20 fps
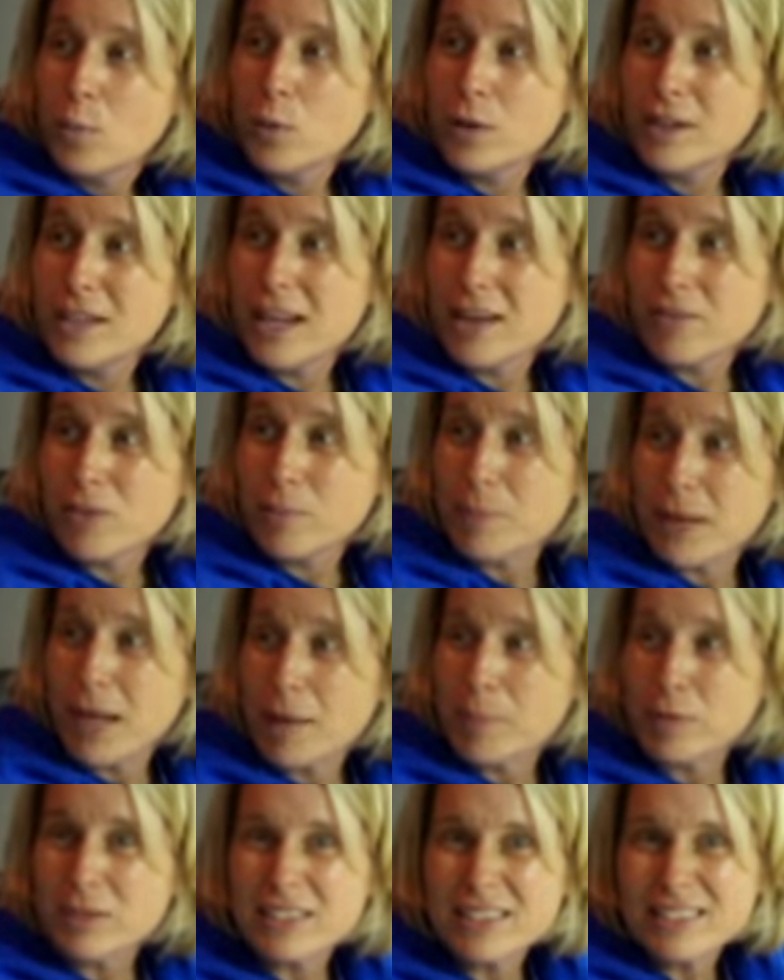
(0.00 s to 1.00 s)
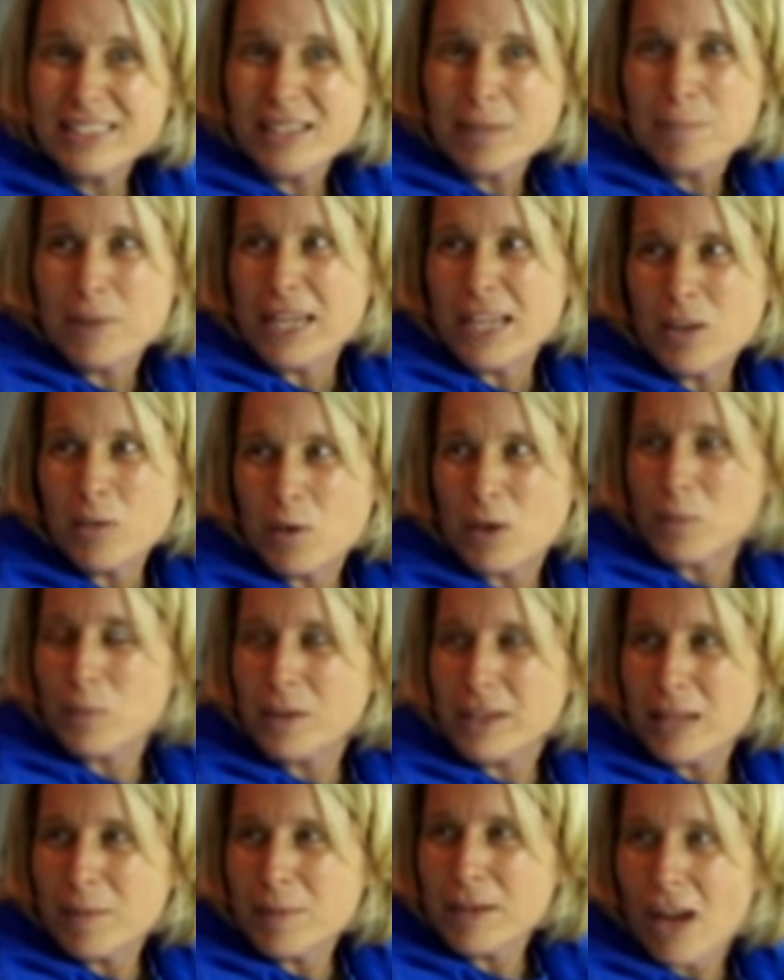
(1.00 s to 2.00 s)
would never be able to see a penguin.
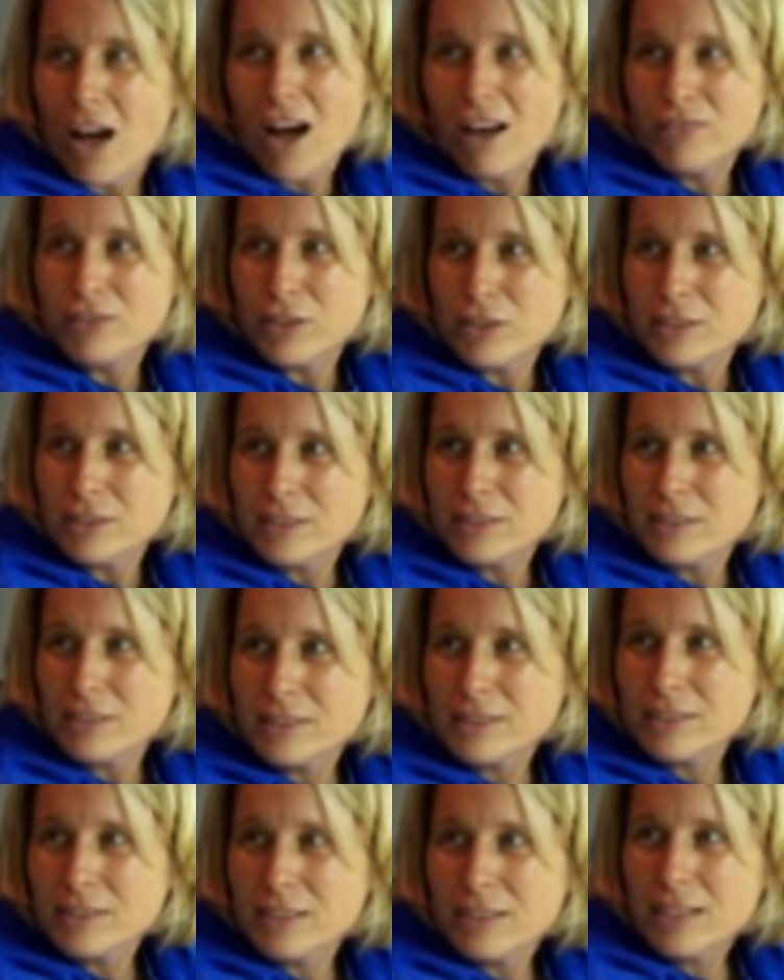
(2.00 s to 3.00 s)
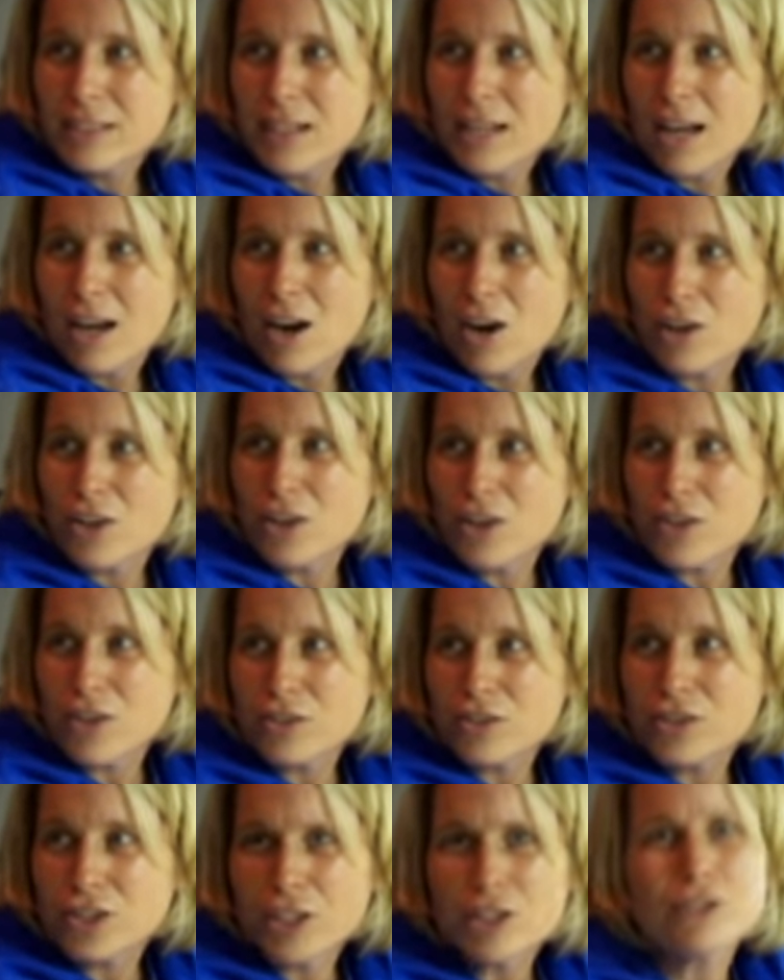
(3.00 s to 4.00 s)
Wouldn't that be awful? Yeah. Or
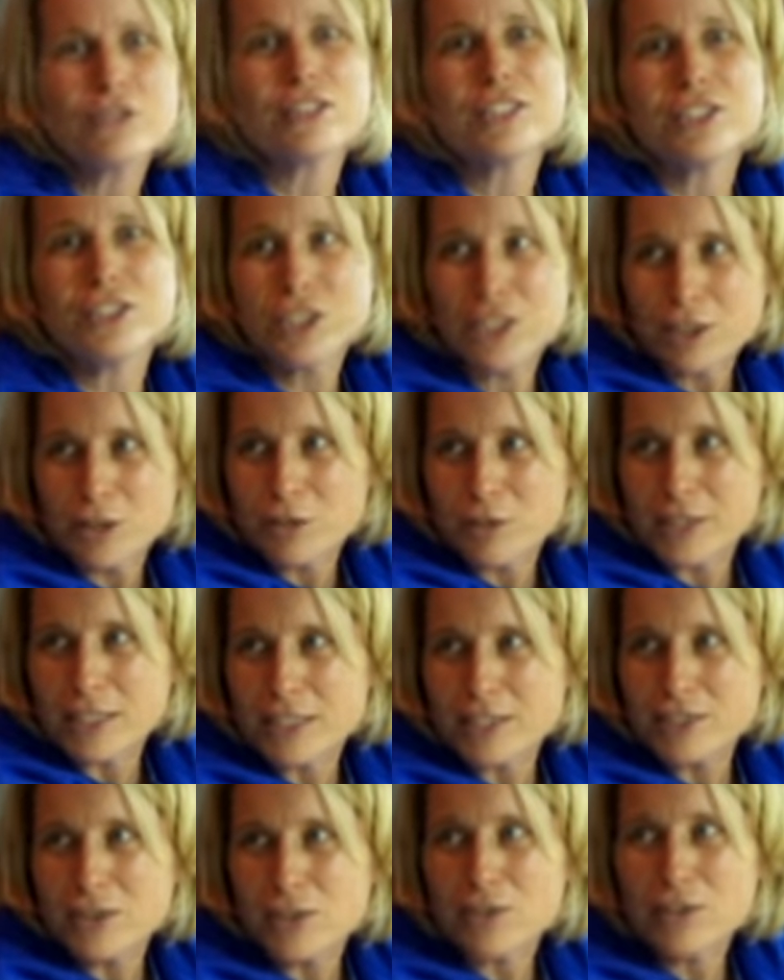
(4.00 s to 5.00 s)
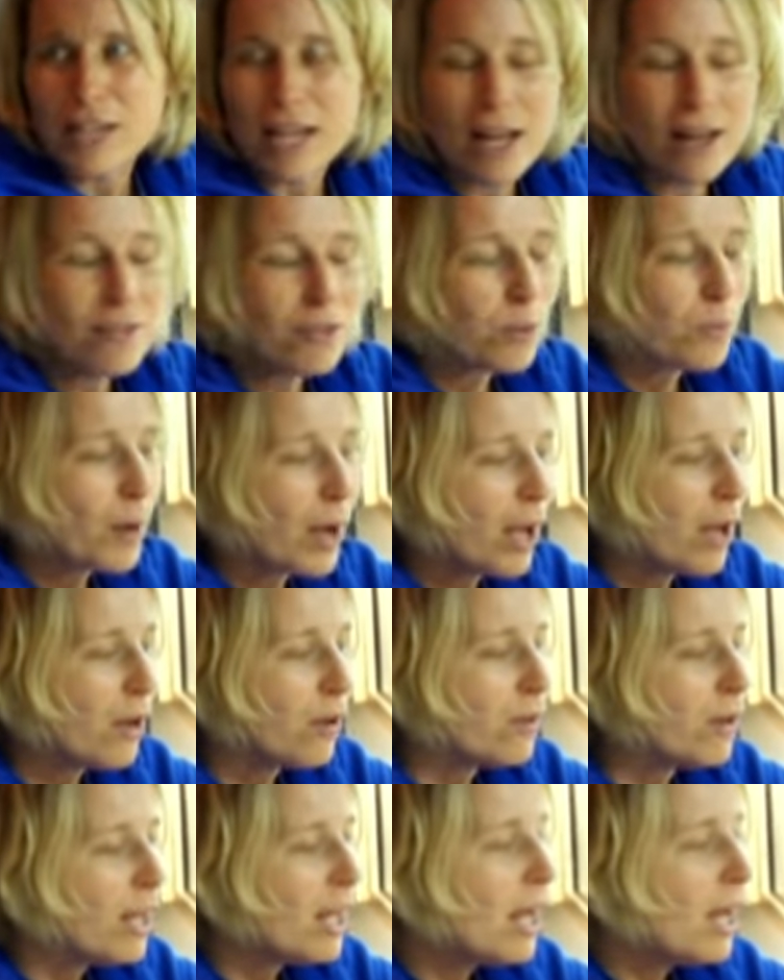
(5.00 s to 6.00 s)
your children's children's, or down the
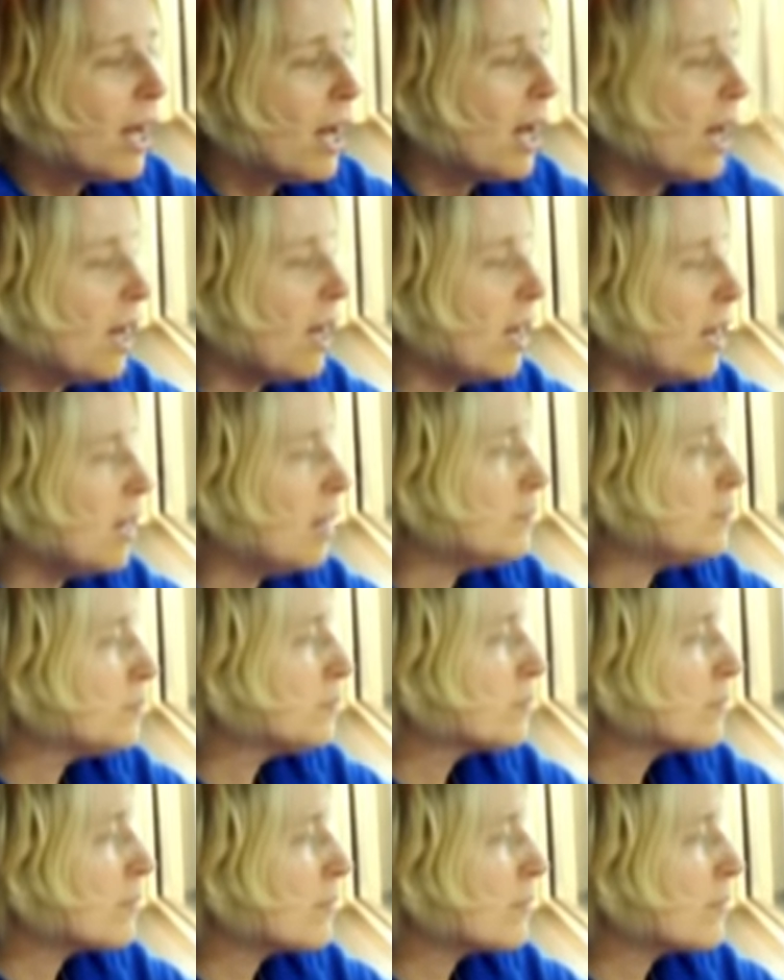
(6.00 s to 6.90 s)
road. I